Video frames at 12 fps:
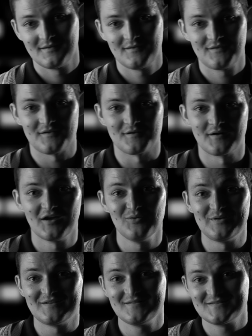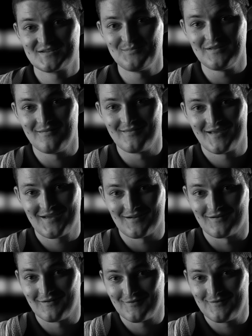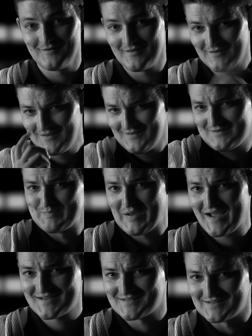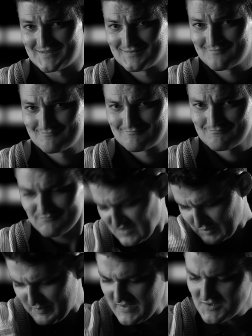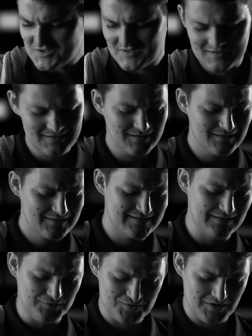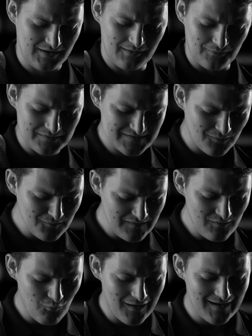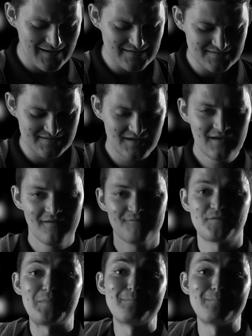is that your helmet needs to be that hard to pass it. A peach in a cocktail shaker, it's only wise for